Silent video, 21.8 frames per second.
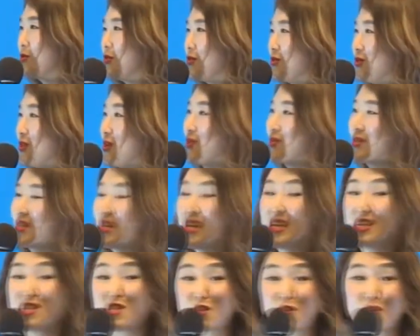the reviews.
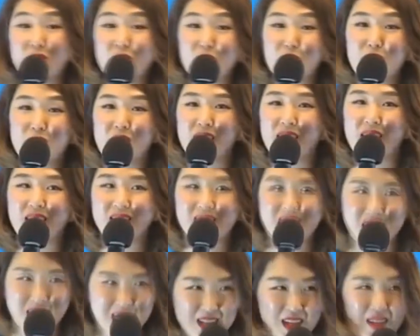Enjoy the products.
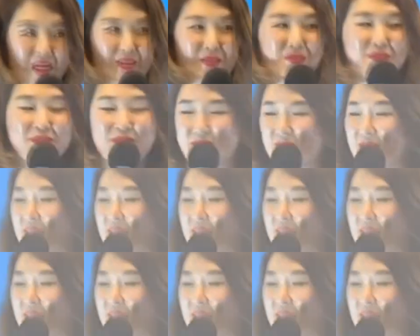Thank you.